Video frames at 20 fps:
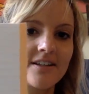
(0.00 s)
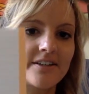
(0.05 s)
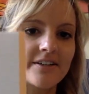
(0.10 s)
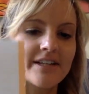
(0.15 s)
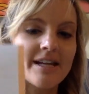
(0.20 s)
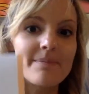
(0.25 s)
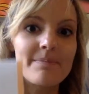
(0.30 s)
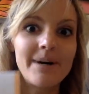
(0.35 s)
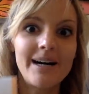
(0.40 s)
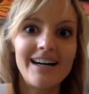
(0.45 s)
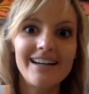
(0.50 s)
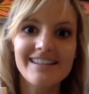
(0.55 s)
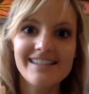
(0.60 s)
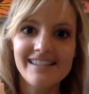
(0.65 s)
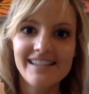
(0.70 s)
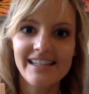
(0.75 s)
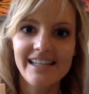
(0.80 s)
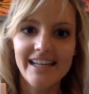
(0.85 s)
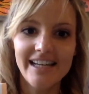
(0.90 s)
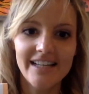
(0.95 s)
They
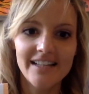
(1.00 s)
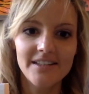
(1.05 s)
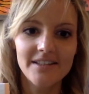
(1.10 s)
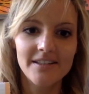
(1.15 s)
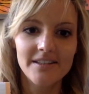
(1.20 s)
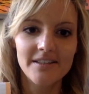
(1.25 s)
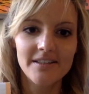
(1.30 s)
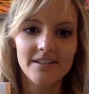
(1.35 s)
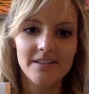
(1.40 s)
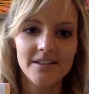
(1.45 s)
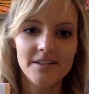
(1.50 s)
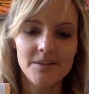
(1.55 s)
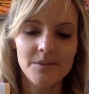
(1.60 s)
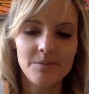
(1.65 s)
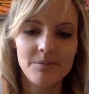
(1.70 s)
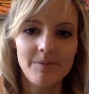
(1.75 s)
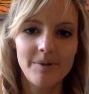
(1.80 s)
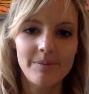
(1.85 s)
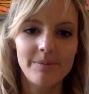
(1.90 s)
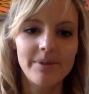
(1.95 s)
box it in.
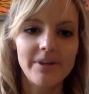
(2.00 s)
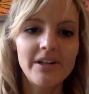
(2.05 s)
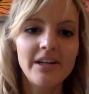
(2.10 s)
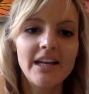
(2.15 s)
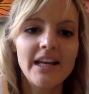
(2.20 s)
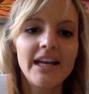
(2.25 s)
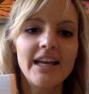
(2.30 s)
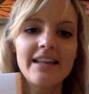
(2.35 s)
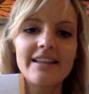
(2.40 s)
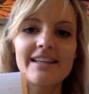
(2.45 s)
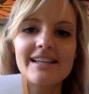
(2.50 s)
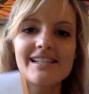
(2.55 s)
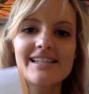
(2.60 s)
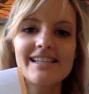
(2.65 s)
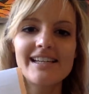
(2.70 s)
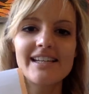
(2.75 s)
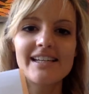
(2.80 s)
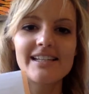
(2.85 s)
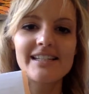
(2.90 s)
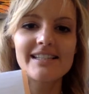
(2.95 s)
Remember, this
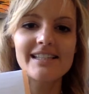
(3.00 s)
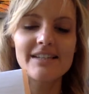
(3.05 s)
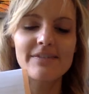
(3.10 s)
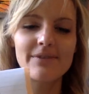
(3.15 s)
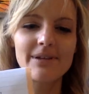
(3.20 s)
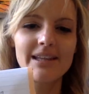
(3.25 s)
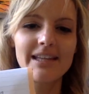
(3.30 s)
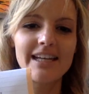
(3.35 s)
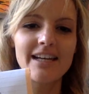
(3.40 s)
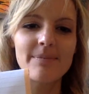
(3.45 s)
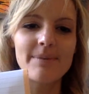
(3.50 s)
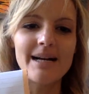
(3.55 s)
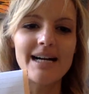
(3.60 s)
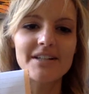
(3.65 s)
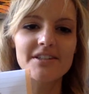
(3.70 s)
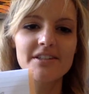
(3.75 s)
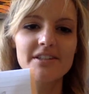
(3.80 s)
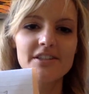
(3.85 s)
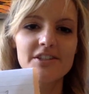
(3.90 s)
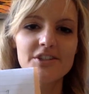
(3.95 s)
is, if we think
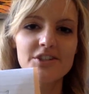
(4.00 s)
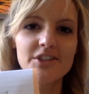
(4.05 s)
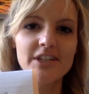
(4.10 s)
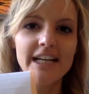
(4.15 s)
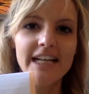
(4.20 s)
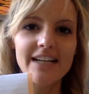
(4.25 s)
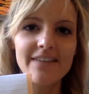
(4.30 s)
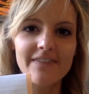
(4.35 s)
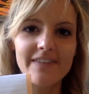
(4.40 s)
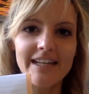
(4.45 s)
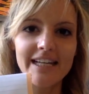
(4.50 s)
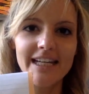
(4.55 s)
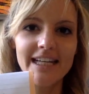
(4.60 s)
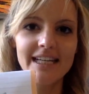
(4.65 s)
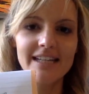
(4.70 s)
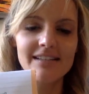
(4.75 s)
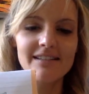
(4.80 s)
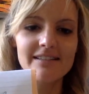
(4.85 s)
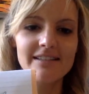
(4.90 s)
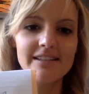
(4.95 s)
back to those creative
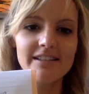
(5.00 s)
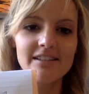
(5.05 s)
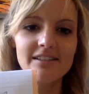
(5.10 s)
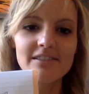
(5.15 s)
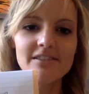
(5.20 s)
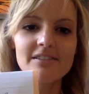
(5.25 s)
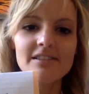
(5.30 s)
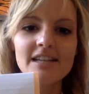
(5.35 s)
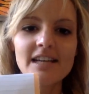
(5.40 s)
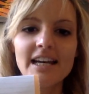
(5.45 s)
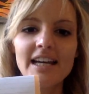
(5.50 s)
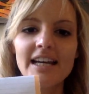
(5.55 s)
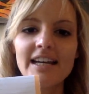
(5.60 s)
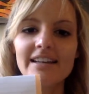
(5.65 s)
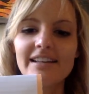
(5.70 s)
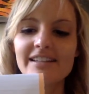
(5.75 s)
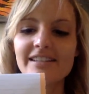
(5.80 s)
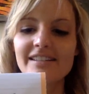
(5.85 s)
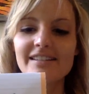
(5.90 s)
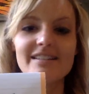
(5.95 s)
thinking skills,
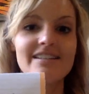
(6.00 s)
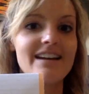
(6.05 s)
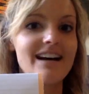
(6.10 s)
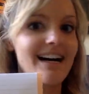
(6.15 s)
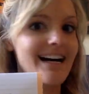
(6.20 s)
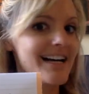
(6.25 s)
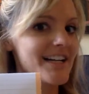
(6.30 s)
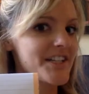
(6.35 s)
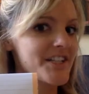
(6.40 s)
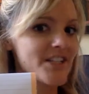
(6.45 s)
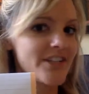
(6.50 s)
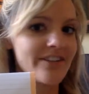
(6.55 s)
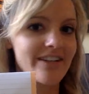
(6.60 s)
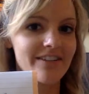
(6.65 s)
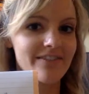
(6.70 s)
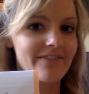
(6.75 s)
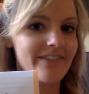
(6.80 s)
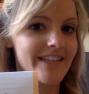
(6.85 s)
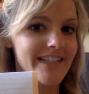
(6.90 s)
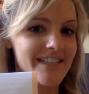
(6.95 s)
this is not
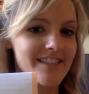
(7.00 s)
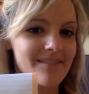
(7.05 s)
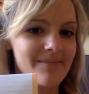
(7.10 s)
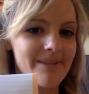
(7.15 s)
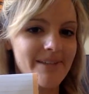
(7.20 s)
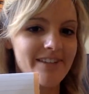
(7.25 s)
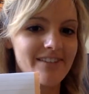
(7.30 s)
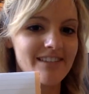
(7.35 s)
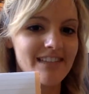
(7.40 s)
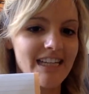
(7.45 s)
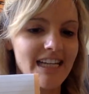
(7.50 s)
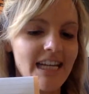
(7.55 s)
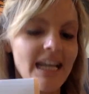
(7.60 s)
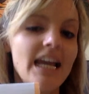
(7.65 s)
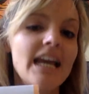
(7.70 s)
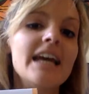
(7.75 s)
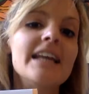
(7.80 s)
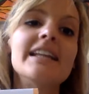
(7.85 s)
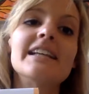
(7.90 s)
showing flexibility.